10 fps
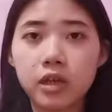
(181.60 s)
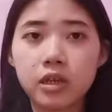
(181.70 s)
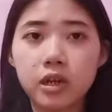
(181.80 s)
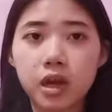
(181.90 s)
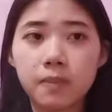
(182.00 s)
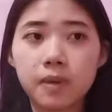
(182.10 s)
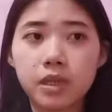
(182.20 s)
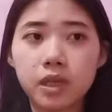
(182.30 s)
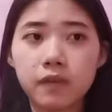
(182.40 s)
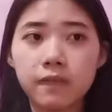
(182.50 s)
the
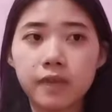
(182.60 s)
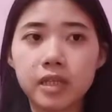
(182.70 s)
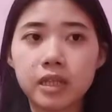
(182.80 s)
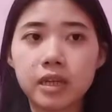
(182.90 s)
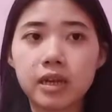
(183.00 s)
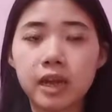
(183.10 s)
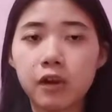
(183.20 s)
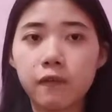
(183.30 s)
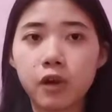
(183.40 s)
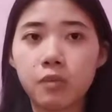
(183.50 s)
company facing a
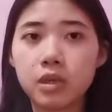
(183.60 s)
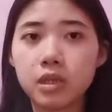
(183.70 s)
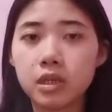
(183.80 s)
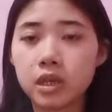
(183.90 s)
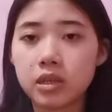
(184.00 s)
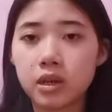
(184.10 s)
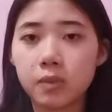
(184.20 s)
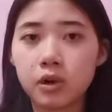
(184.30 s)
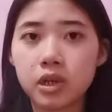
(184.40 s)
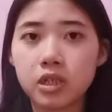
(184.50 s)
lack of component in the
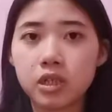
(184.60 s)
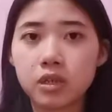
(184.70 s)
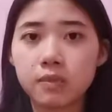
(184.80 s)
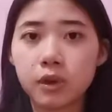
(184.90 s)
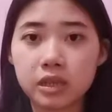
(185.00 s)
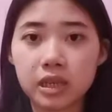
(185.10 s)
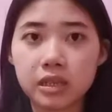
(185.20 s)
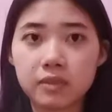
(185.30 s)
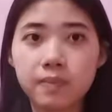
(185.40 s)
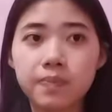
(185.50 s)
production
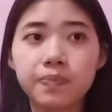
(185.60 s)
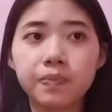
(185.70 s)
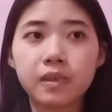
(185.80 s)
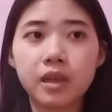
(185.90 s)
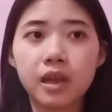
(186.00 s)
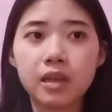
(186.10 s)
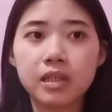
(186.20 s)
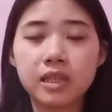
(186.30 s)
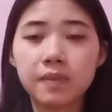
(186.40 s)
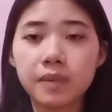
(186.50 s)
process. At
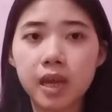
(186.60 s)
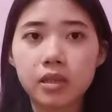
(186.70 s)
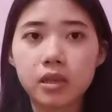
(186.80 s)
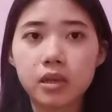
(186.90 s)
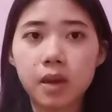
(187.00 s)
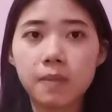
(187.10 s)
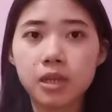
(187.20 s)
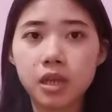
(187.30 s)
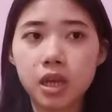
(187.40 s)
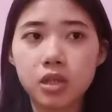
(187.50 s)
the same time, the
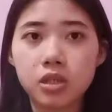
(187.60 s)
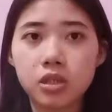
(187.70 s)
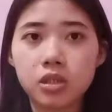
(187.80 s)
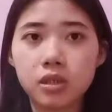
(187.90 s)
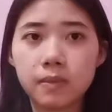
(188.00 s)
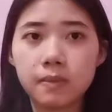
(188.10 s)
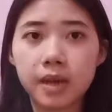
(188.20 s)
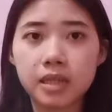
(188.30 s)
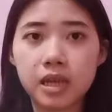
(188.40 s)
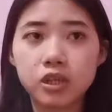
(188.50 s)
company
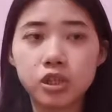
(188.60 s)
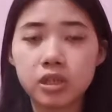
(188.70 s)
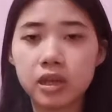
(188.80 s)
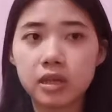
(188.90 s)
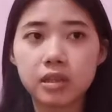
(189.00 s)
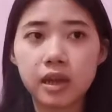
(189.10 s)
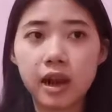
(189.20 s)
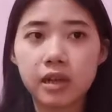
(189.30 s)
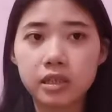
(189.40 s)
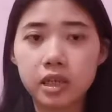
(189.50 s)
must ensure that
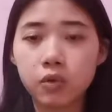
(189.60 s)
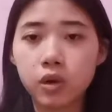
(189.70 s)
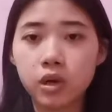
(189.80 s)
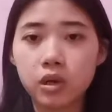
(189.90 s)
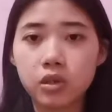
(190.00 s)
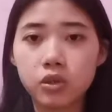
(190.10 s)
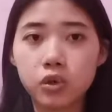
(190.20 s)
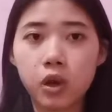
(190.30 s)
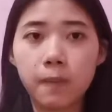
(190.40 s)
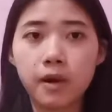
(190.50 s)
there are skilled workers
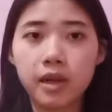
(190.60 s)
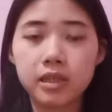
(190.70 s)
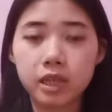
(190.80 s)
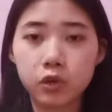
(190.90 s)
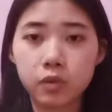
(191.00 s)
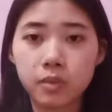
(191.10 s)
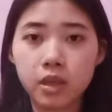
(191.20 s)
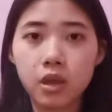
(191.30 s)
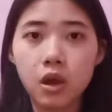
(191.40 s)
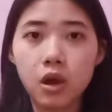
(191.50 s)
to operate the
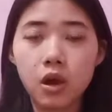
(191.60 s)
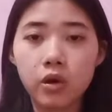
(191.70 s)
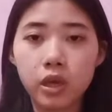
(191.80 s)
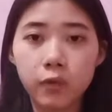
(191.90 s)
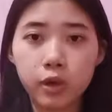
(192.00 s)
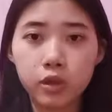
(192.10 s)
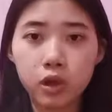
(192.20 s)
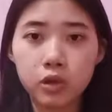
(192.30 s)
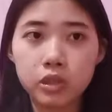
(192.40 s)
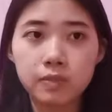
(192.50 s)
equipment, or it will
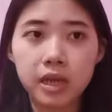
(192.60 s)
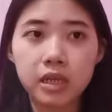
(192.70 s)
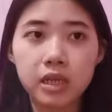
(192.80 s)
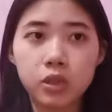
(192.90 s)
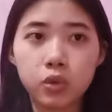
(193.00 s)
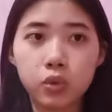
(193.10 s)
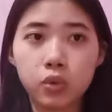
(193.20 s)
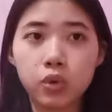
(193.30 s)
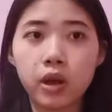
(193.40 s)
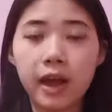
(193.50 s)
cost money
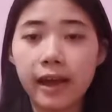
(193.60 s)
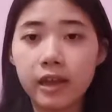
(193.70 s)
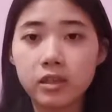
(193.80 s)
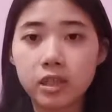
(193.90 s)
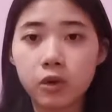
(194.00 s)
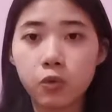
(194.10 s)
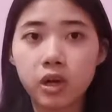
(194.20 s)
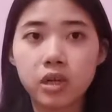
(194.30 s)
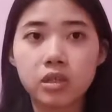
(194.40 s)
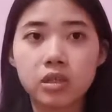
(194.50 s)
to hire skilled
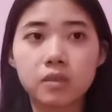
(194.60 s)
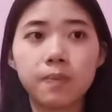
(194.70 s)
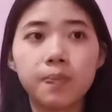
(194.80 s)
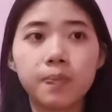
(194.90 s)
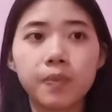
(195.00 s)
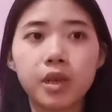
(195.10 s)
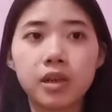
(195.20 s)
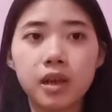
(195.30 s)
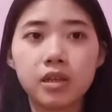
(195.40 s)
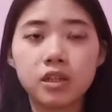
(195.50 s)
workers.
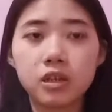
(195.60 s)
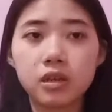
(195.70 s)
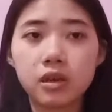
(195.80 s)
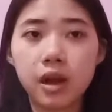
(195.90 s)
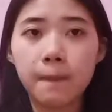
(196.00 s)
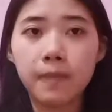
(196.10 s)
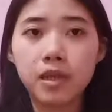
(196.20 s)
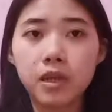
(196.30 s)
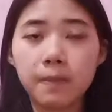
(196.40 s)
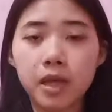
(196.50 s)
In addition, the
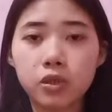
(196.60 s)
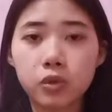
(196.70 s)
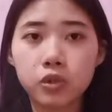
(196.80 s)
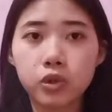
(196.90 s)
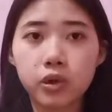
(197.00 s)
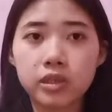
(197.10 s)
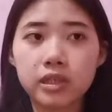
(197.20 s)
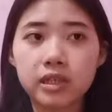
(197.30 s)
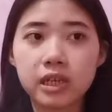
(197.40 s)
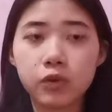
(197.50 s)
company must also
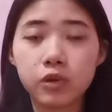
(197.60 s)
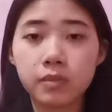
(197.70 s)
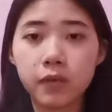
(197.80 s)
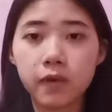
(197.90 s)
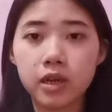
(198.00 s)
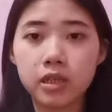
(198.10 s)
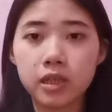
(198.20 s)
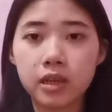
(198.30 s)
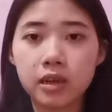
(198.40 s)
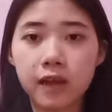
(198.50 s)
consider equipment
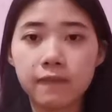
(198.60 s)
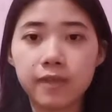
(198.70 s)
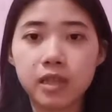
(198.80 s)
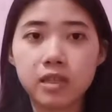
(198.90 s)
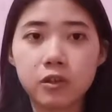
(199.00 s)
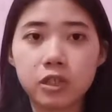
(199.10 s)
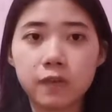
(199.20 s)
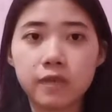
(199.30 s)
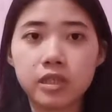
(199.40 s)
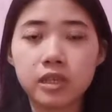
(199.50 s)
warranty and after-sales
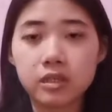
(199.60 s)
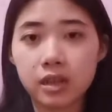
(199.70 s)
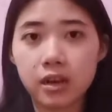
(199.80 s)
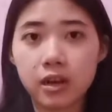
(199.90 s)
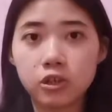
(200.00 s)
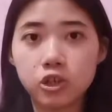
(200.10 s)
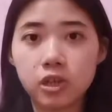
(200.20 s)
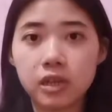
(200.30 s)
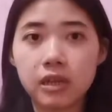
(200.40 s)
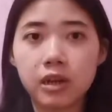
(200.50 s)
service. This can
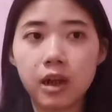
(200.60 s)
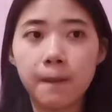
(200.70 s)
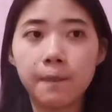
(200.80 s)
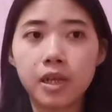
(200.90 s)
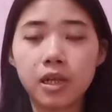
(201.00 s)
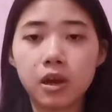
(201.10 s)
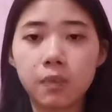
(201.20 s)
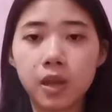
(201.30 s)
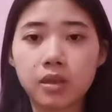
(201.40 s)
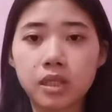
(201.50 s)
ensure that the company
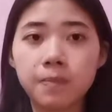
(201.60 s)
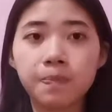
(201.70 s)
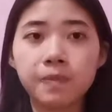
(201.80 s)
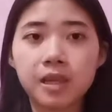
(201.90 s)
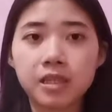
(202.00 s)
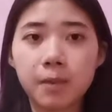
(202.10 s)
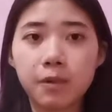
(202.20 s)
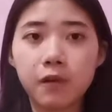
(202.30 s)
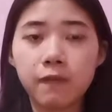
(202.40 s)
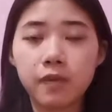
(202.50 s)
obtains
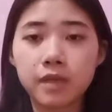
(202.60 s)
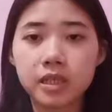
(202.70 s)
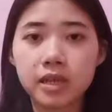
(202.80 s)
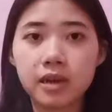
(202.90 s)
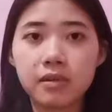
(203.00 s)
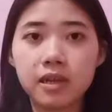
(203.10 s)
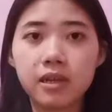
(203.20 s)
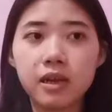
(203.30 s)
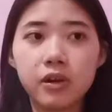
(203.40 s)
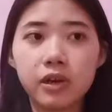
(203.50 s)
support from the
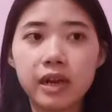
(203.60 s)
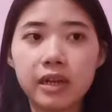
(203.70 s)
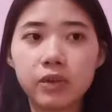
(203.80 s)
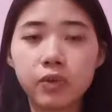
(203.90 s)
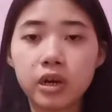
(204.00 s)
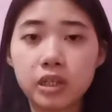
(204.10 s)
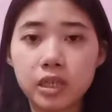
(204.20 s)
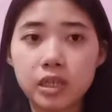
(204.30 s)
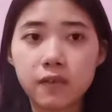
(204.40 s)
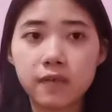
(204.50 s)
seller regarding
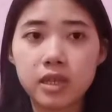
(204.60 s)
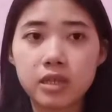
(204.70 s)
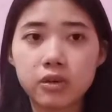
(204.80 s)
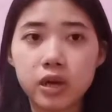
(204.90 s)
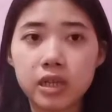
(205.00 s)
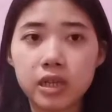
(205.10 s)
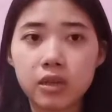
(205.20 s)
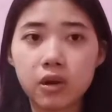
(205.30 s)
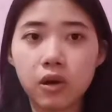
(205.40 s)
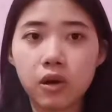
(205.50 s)
warranty service,
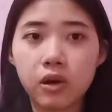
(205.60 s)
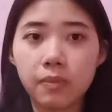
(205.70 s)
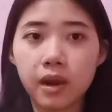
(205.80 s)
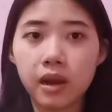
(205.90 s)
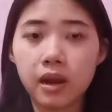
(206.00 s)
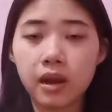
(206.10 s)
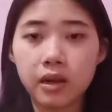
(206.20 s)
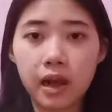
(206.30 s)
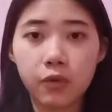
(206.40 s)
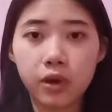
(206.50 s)
training, or repair
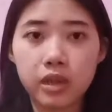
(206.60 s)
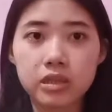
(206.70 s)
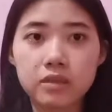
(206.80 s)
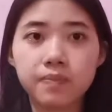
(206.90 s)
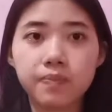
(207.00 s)
and upgrades.